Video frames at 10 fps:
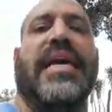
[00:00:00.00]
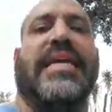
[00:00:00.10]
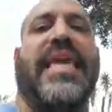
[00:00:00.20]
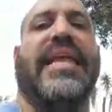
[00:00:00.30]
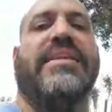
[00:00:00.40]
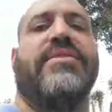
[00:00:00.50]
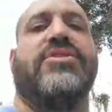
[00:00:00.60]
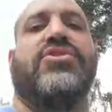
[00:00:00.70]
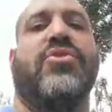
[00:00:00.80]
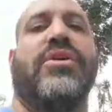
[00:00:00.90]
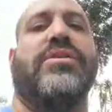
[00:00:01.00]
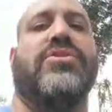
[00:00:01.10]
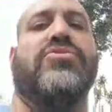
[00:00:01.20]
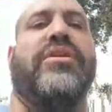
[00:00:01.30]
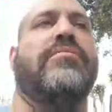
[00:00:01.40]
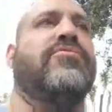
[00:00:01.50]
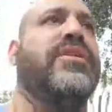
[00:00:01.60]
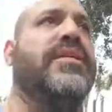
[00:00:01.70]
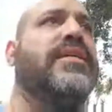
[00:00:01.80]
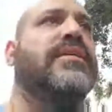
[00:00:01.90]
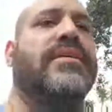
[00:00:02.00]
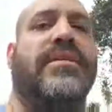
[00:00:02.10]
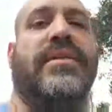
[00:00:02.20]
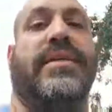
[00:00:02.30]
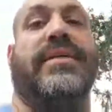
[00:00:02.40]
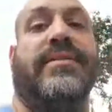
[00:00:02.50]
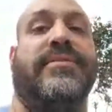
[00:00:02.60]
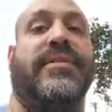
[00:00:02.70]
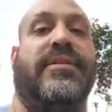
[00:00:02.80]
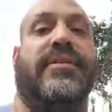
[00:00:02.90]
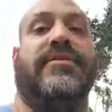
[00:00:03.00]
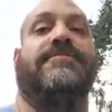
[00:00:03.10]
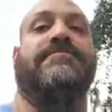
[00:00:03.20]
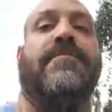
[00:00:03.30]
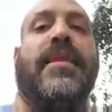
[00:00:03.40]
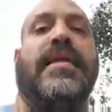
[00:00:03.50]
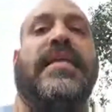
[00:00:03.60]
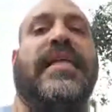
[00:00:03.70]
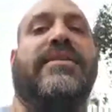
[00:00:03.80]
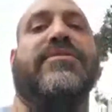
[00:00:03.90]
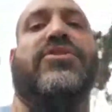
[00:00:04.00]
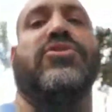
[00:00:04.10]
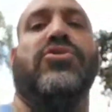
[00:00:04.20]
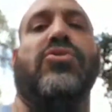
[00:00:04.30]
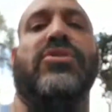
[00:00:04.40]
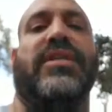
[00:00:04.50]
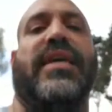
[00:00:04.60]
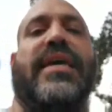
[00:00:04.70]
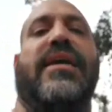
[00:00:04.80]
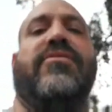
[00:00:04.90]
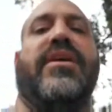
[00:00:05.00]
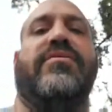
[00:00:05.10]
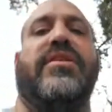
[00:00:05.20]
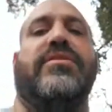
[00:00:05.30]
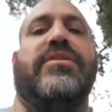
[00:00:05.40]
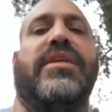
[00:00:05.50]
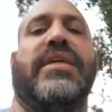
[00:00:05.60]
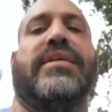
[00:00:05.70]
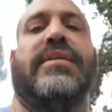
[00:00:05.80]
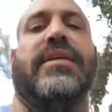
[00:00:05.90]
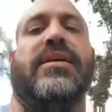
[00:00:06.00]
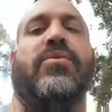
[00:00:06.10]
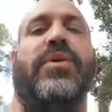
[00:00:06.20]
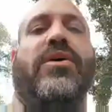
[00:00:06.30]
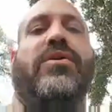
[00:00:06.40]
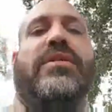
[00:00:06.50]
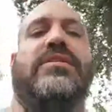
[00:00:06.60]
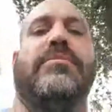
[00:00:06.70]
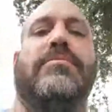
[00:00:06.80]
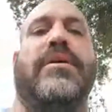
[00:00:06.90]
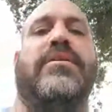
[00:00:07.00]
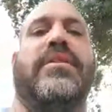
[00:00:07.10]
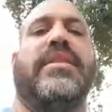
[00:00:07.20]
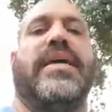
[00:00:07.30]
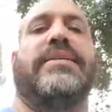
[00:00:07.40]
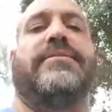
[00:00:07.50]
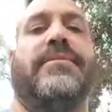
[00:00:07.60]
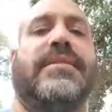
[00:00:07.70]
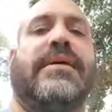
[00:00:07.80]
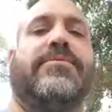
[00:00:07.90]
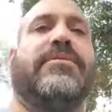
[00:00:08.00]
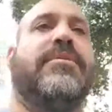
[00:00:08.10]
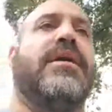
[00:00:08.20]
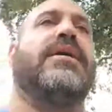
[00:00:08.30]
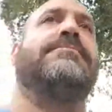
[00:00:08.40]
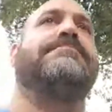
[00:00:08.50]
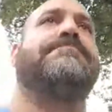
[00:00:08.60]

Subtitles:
I can't even enjoy the stream, really. Yeah, there you go. Life is too short to get angry every little thing. We all need to be better than that. It's kind of Bob.